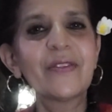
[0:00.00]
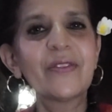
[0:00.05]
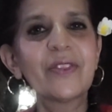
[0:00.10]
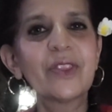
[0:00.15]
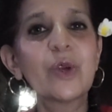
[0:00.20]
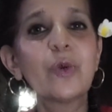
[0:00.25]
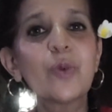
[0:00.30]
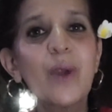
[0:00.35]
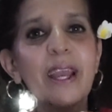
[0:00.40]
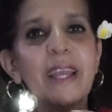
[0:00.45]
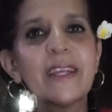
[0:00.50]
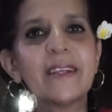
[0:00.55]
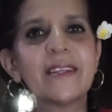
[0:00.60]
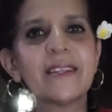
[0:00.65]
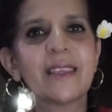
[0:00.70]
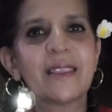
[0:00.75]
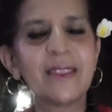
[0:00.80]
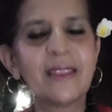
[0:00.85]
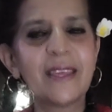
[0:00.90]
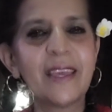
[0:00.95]
the right
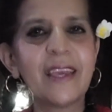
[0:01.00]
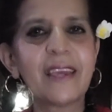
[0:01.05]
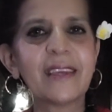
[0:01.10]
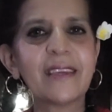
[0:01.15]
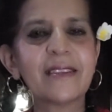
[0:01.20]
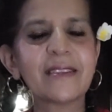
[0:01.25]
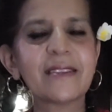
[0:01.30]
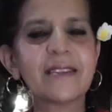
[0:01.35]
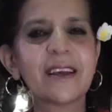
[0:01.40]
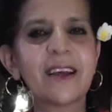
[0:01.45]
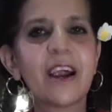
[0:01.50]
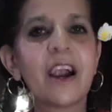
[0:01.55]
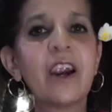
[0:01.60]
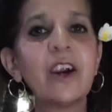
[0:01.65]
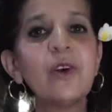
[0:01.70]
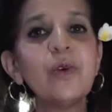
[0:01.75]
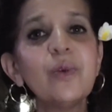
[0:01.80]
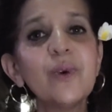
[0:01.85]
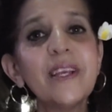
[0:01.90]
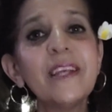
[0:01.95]
things?
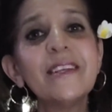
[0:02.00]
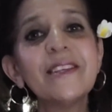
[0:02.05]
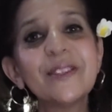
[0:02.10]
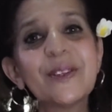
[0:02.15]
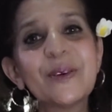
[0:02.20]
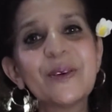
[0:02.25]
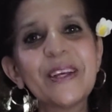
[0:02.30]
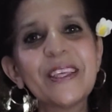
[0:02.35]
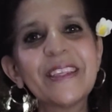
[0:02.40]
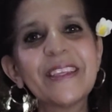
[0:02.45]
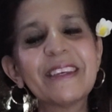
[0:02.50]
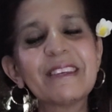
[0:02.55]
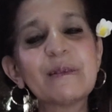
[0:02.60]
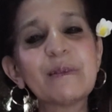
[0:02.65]
Are we doing this?